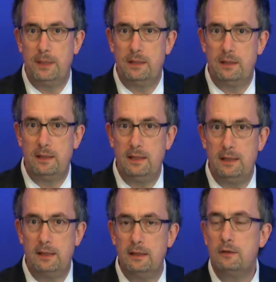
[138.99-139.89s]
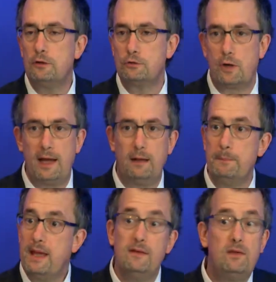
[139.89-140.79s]
but the clinical trial
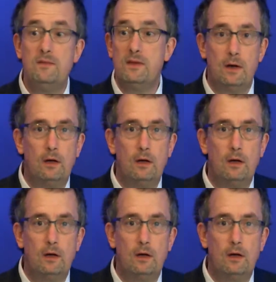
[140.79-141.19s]
may have even